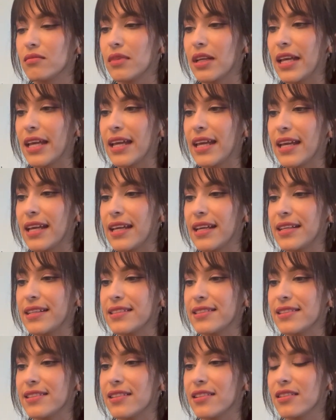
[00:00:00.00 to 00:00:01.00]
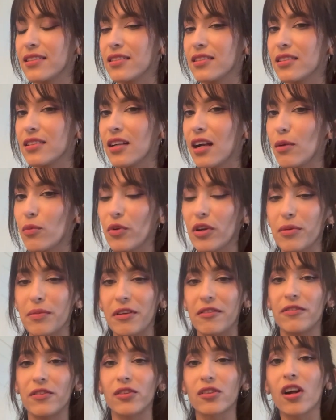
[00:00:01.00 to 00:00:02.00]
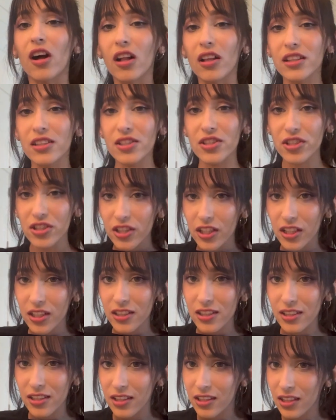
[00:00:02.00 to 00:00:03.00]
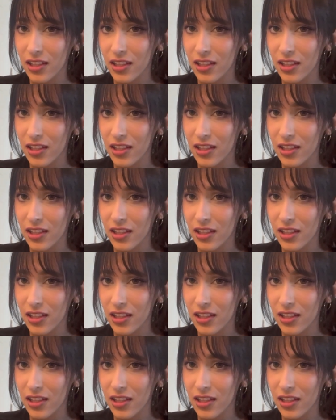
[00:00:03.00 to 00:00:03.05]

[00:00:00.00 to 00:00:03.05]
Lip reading: I'm wearing my Phil Collins shirt.